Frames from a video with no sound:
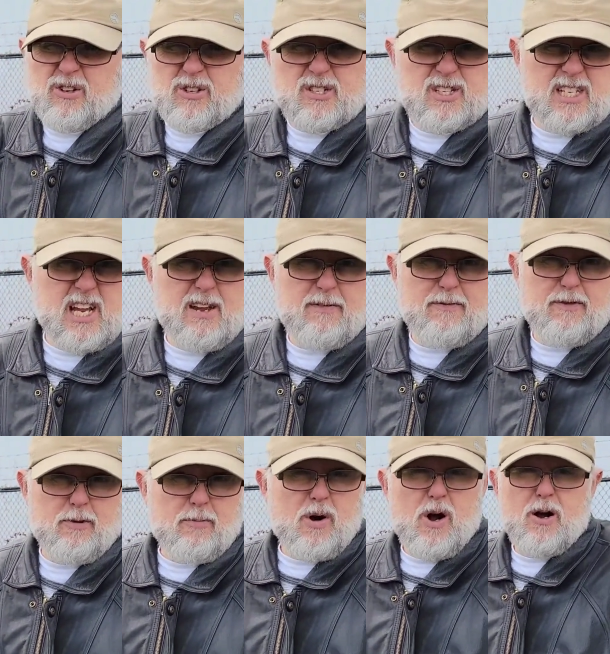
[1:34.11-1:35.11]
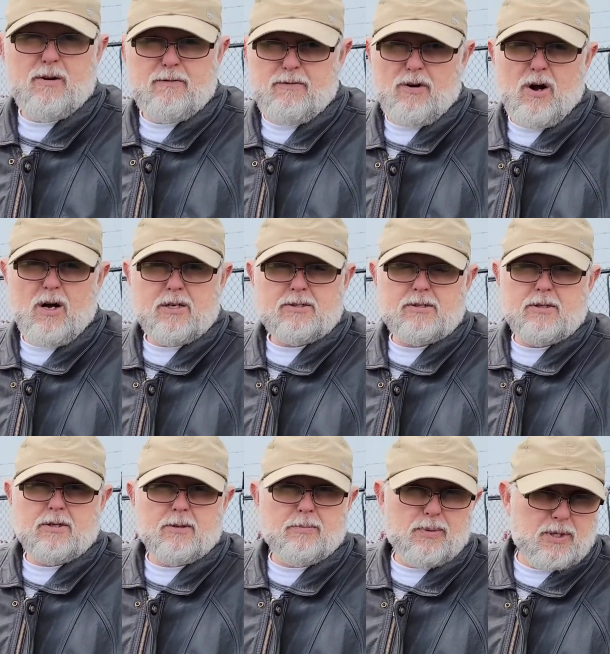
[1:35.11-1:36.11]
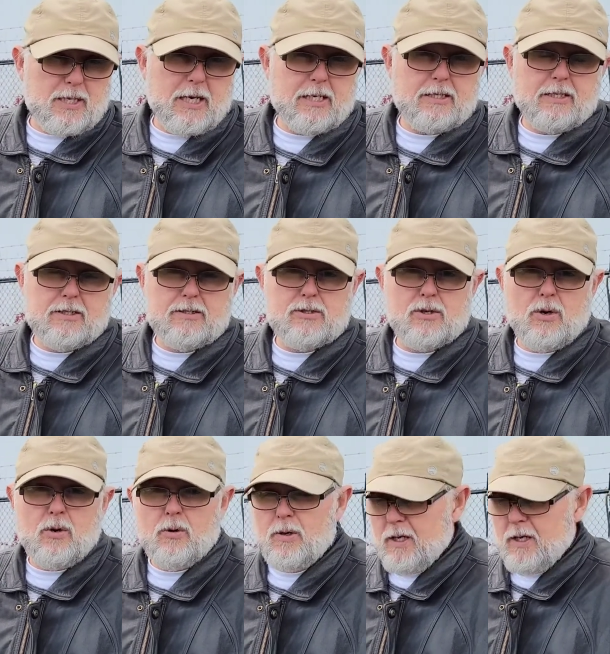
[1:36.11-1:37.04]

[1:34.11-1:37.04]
they're safe from hard frost and they're protected. So